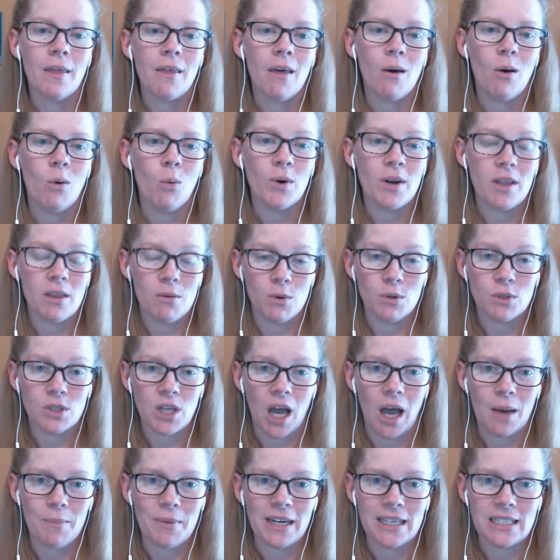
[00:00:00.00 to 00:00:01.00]
One of the most
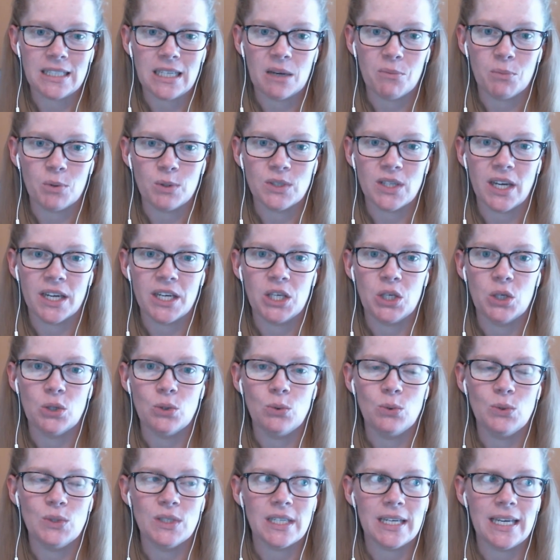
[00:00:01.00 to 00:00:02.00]
common examples I
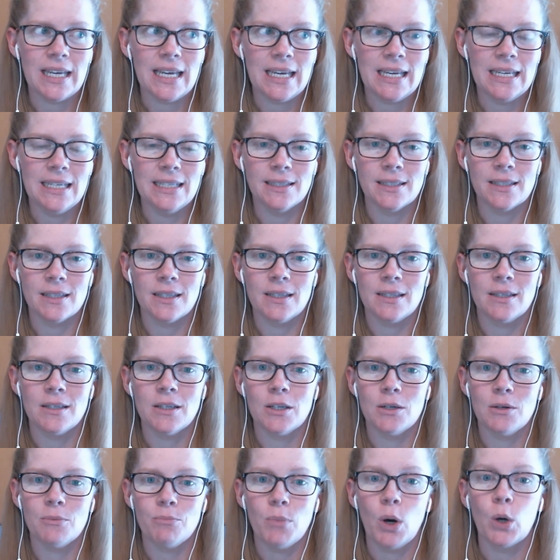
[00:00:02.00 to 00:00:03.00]
use is
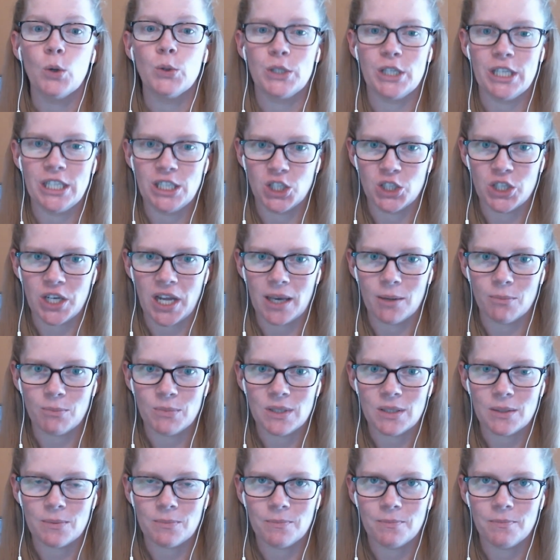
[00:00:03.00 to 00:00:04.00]
postage
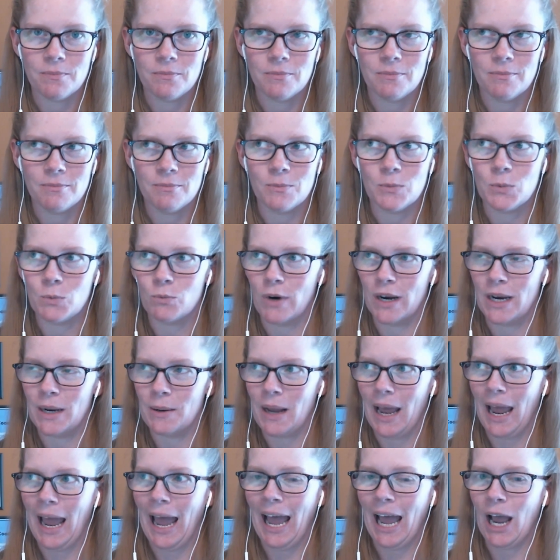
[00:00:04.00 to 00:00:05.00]
stamps, right?
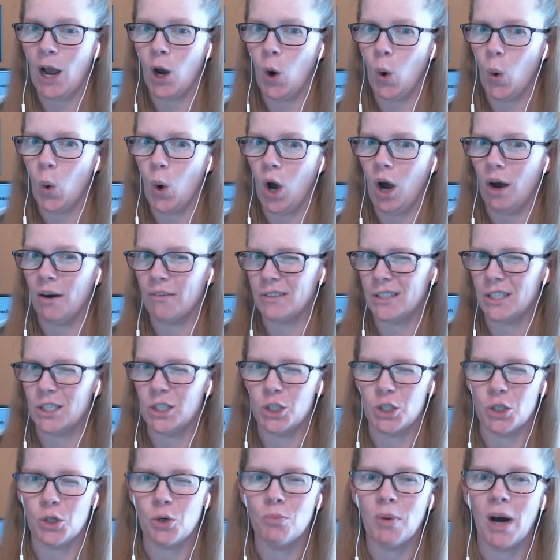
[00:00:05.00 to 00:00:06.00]
How often
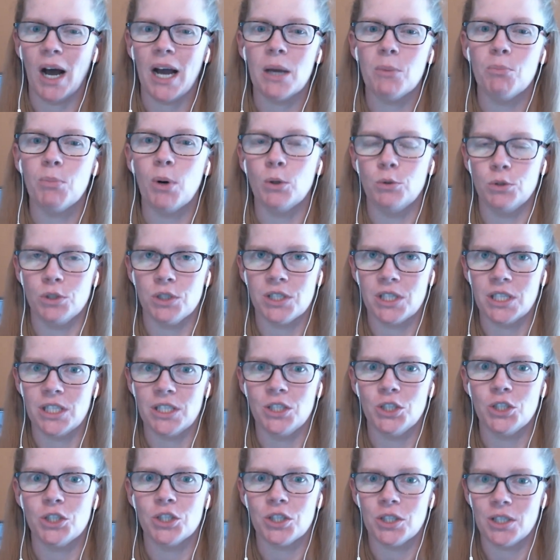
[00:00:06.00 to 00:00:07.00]
do you buy
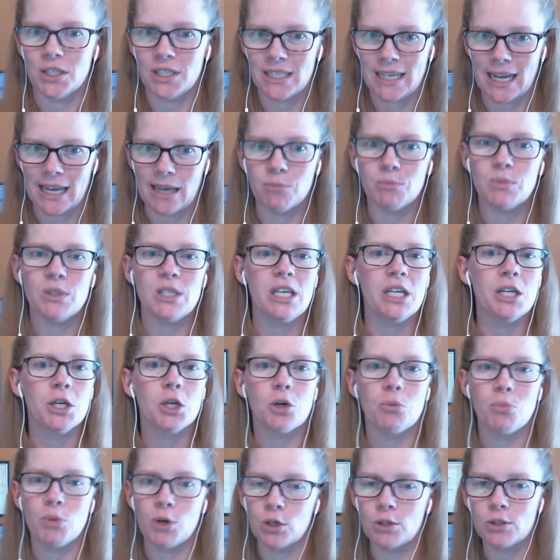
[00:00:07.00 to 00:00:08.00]
postage stamps in
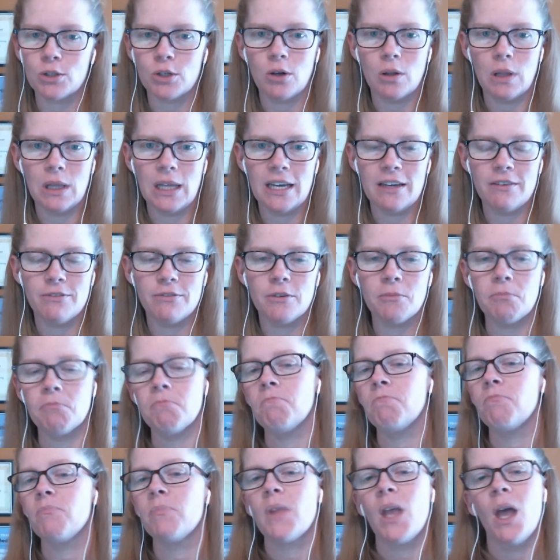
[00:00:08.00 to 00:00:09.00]
your personal life?
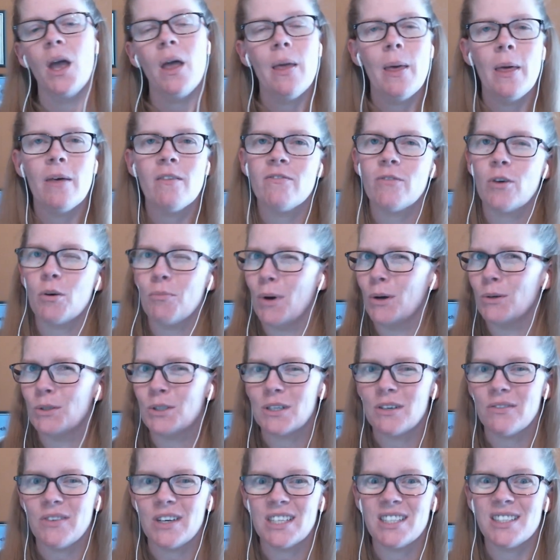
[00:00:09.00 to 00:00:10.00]
For most
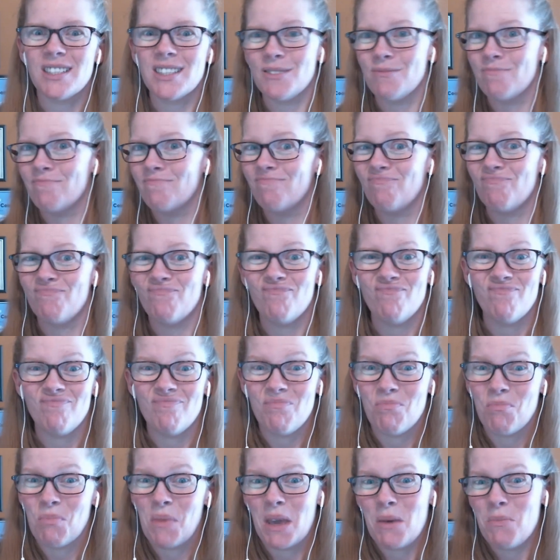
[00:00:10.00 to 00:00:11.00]
of us,
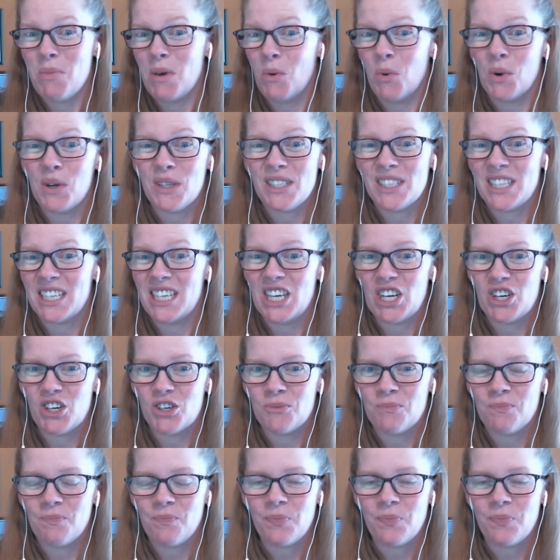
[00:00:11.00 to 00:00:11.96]
maybe once a year.